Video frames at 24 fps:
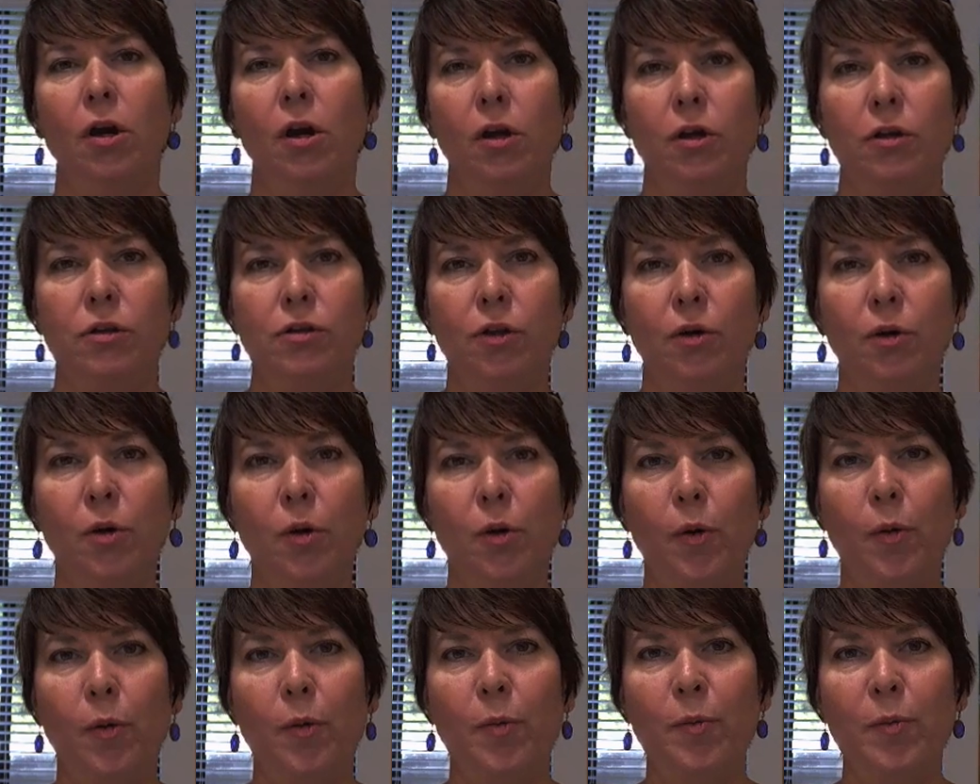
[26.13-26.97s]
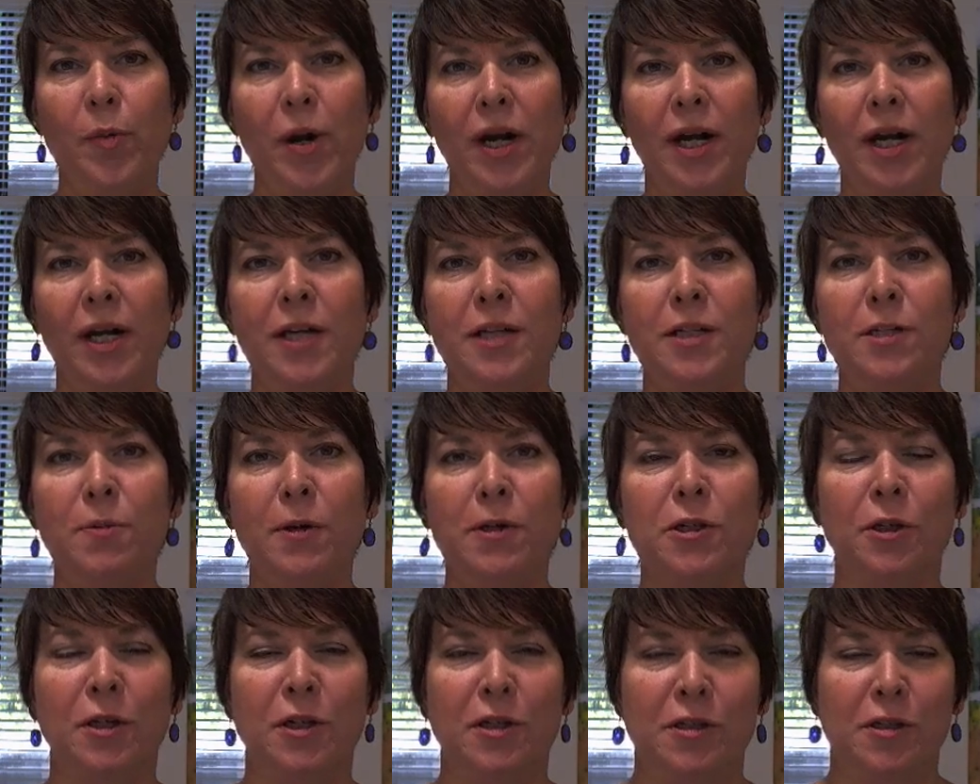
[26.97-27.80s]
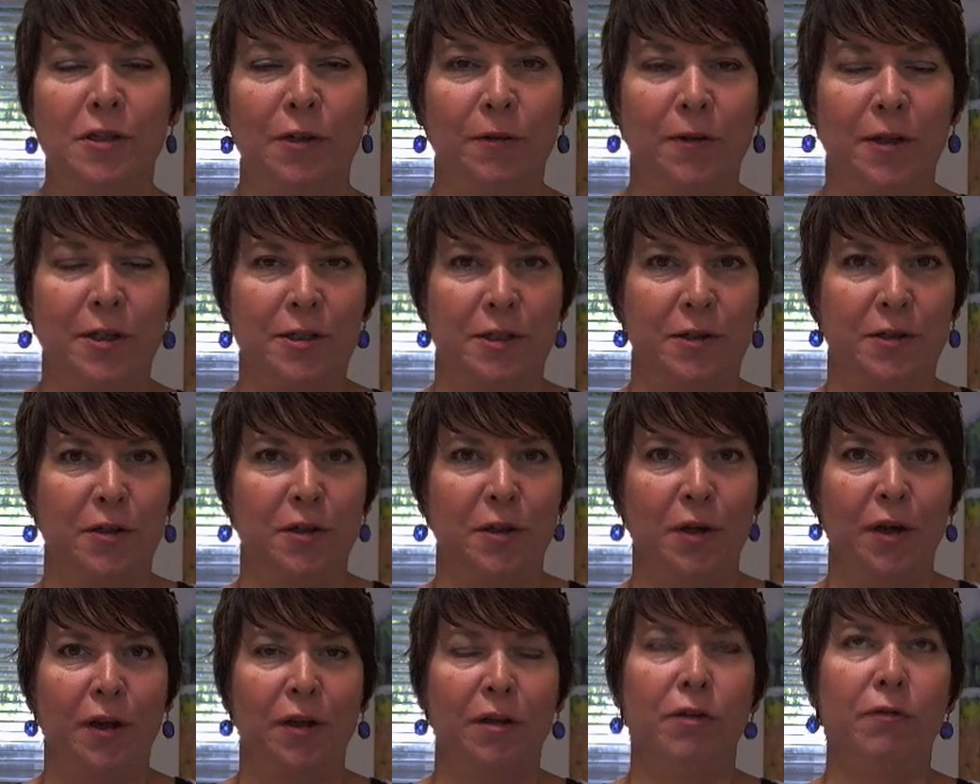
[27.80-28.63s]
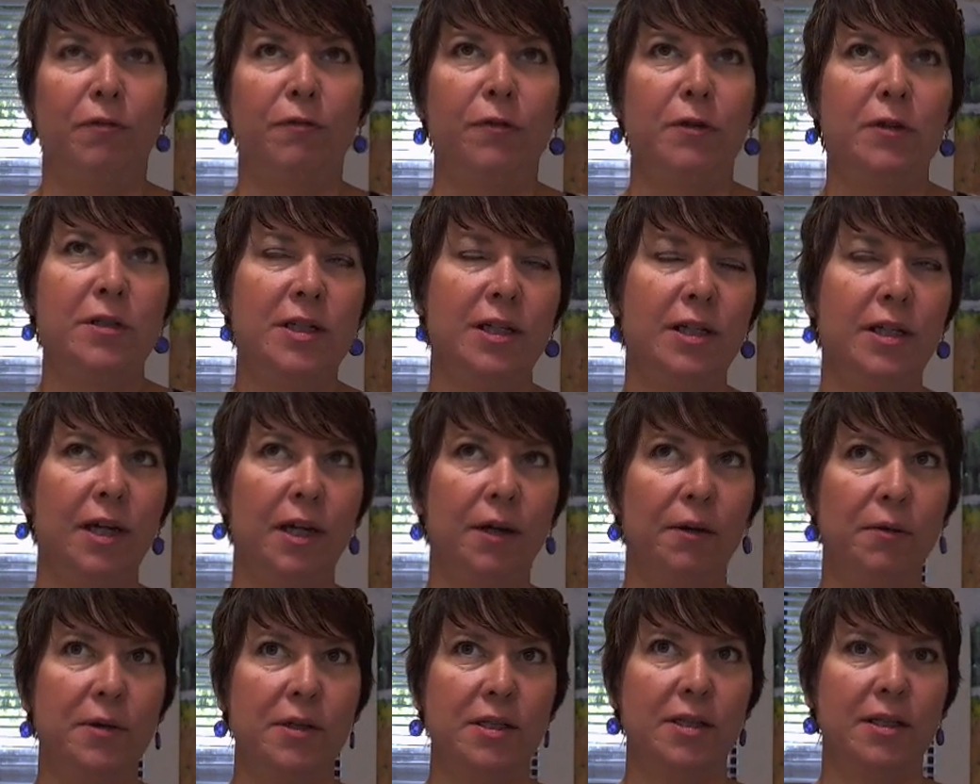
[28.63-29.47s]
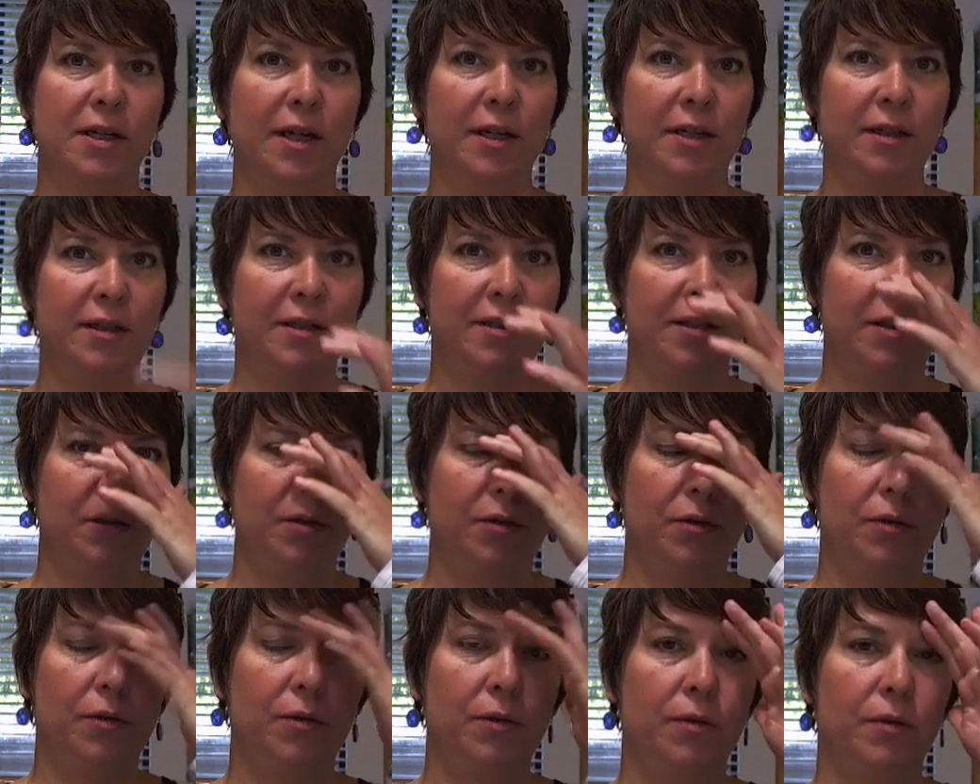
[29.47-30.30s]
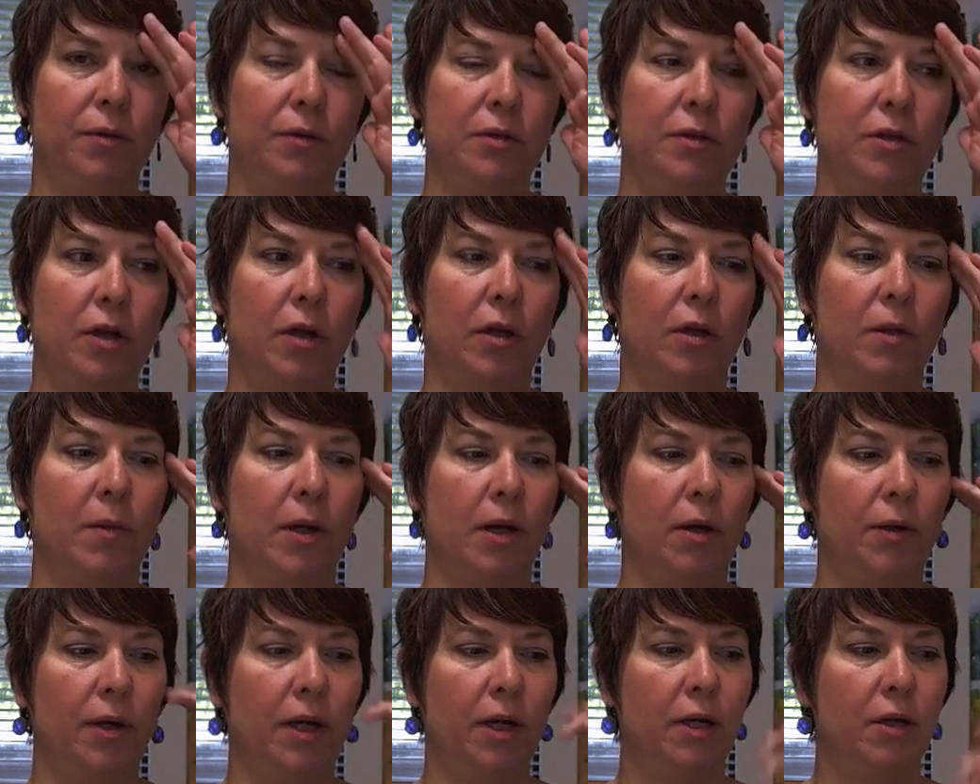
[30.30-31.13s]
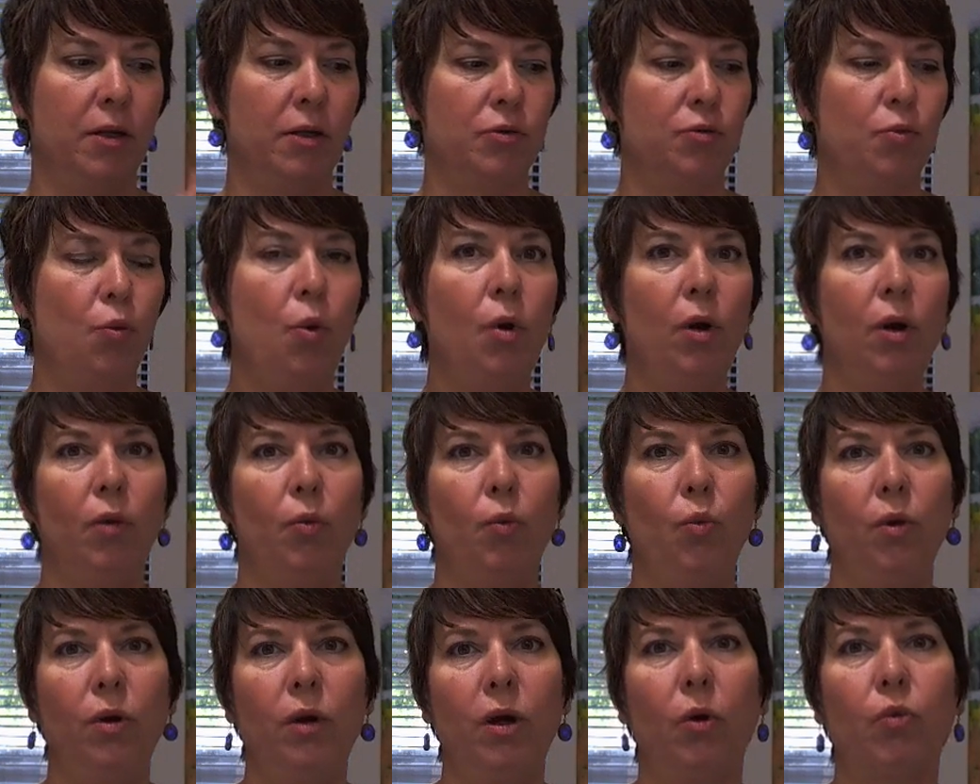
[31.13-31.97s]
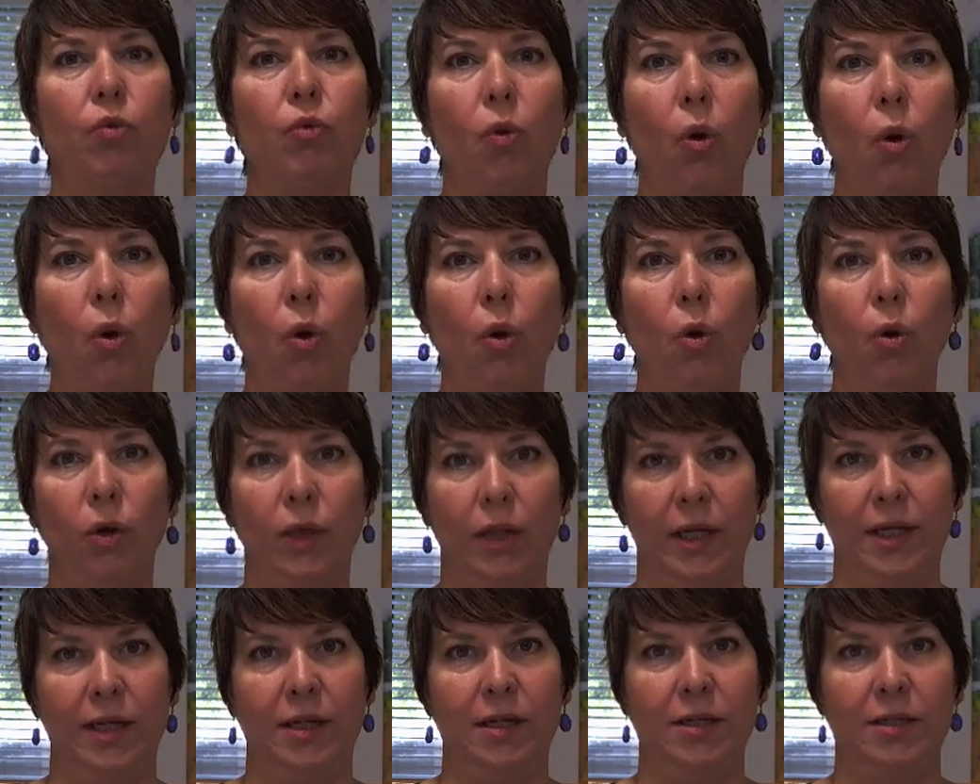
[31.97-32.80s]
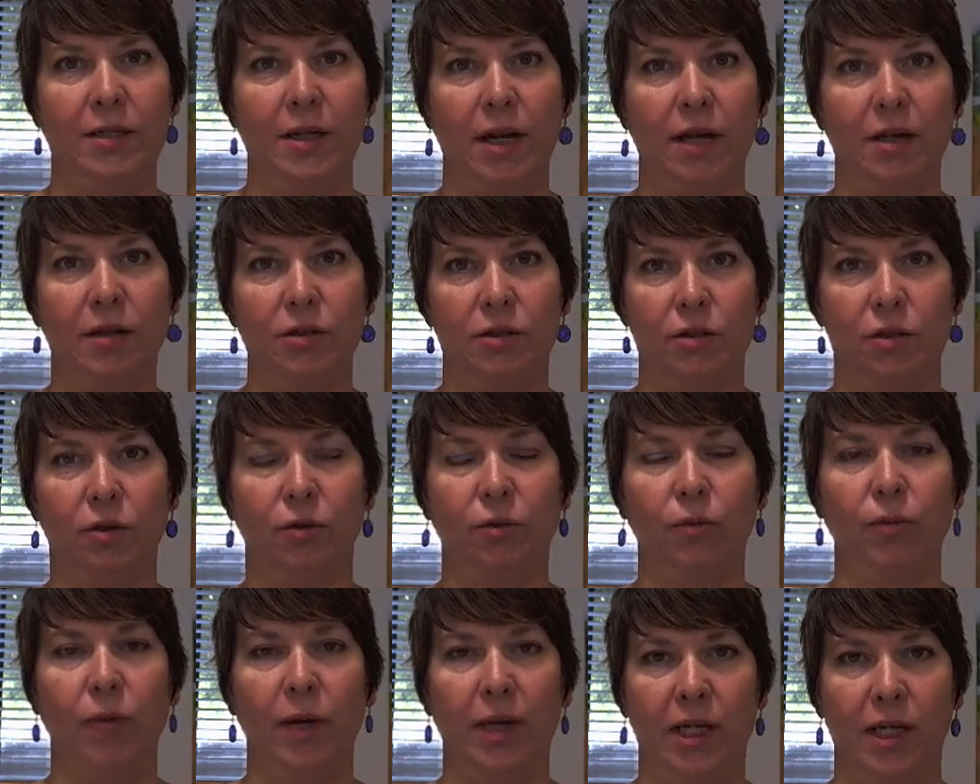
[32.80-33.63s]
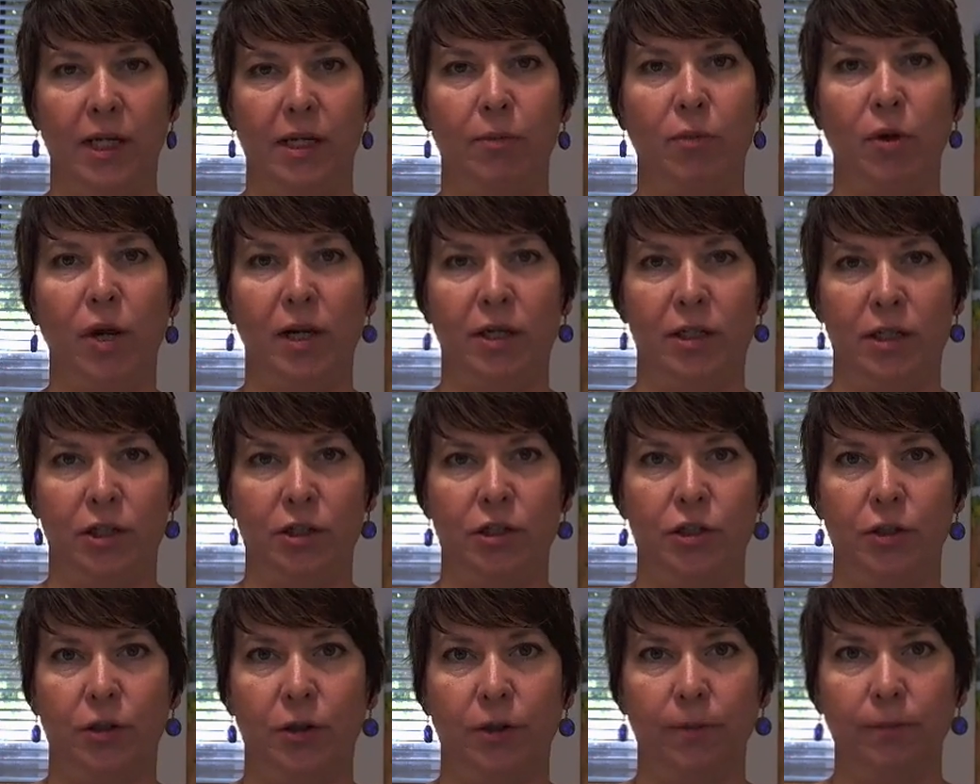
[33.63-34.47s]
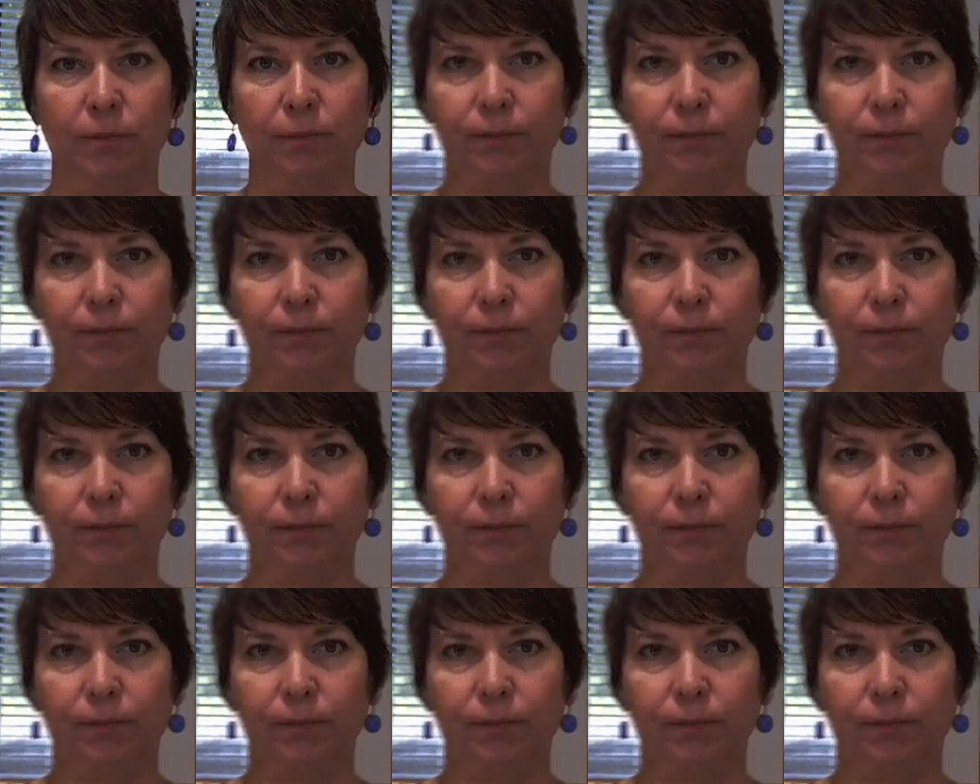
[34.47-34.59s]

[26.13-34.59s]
So my special considerations. The first thing I always like to talk about is what our role is as the Reiki practitioner.